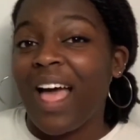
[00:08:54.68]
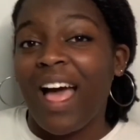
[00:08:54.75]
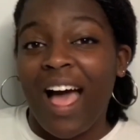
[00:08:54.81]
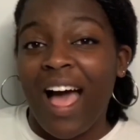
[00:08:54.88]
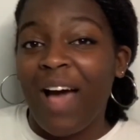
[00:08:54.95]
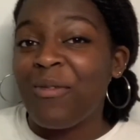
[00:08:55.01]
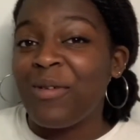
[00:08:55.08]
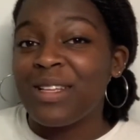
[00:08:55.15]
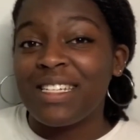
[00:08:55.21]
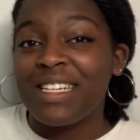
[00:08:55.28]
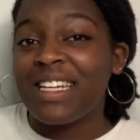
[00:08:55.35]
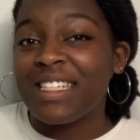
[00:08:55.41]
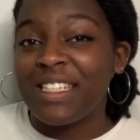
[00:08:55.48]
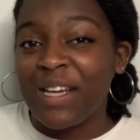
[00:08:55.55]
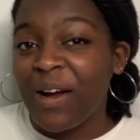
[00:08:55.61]
I wasn't
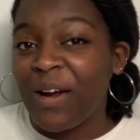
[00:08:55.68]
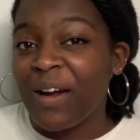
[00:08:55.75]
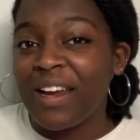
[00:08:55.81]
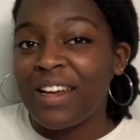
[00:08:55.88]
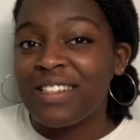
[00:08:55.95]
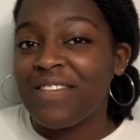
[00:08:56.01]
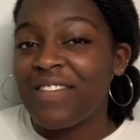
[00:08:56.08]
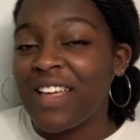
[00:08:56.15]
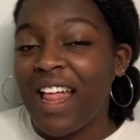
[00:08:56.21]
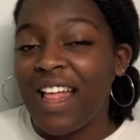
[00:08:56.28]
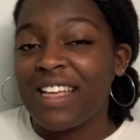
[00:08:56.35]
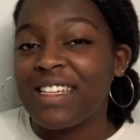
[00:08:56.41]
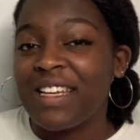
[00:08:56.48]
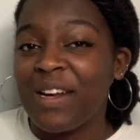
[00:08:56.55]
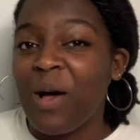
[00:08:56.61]
in the Guardians of the
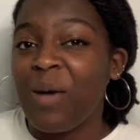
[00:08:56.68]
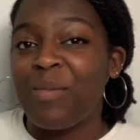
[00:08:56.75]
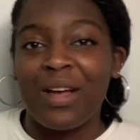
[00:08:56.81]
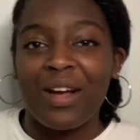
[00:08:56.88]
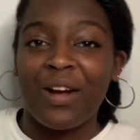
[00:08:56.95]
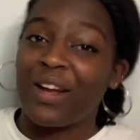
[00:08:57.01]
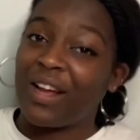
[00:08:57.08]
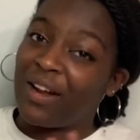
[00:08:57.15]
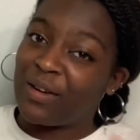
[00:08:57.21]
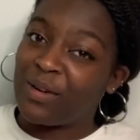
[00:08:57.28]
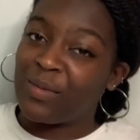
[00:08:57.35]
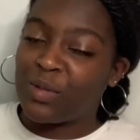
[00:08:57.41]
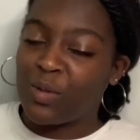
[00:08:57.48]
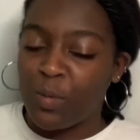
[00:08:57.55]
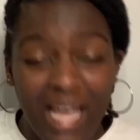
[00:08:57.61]
Galaxy at all, but her character
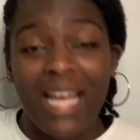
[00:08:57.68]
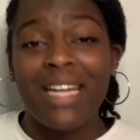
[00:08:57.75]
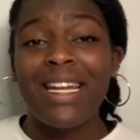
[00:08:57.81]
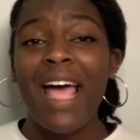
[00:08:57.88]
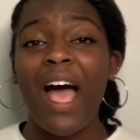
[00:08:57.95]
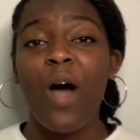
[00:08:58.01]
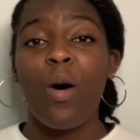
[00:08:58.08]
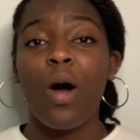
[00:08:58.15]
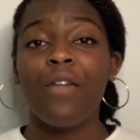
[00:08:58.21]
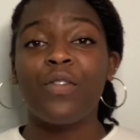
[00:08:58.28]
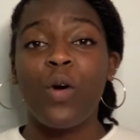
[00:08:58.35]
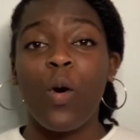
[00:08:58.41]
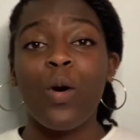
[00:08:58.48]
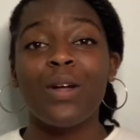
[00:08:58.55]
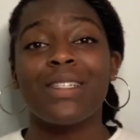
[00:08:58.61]
was cool. Now, of
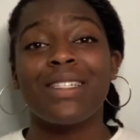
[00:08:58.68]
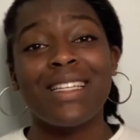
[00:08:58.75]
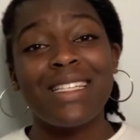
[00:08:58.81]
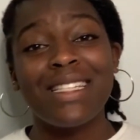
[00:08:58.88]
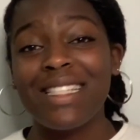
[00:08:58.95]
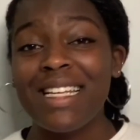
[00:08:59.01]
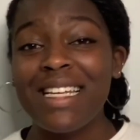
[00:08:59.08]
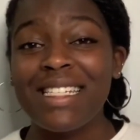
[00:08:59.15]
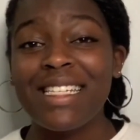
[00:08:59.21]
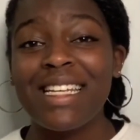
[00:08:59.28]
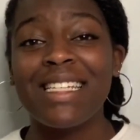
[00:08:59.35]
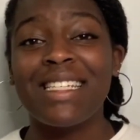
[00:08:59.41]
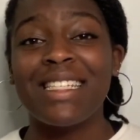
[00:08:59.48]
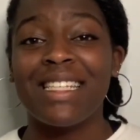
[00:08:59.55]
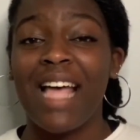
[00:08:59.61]
course, this list
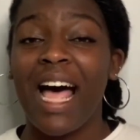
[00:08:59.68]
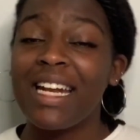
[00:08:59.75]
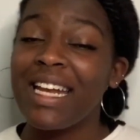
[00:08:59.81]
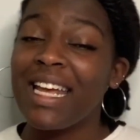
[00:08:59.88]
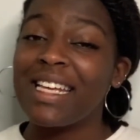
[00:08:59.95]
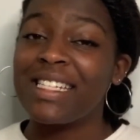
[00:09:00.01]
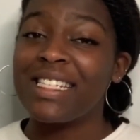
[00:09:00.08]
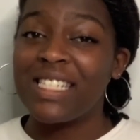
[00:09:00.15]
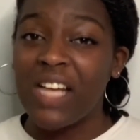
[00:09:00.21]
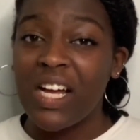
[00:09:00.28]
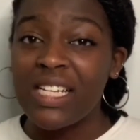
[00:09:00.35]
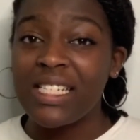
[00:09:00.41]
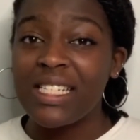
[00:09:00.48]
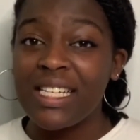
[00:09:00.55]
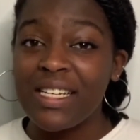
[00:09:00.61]
is not
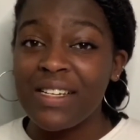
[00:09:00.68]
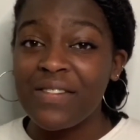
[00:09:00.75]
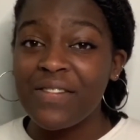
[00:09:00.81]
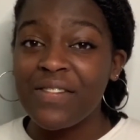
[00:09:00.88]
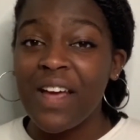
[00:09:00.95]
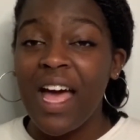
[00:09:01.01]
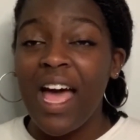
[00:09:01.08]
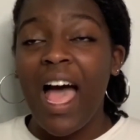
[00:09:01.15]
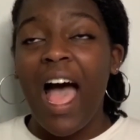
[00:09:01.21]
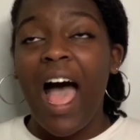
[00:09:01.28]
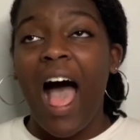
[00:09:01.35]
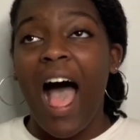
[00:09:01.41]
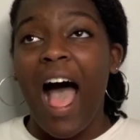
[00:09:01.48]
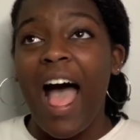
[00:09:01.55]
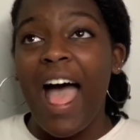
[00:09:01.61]
exhaustive.
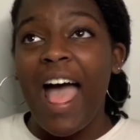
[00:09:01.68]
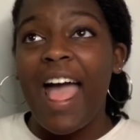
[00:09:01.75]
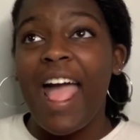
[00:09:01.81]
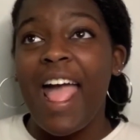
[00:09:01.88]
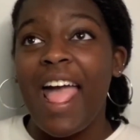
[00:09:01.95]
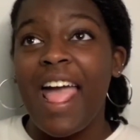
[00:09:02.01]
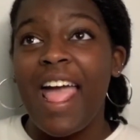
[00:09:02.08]
I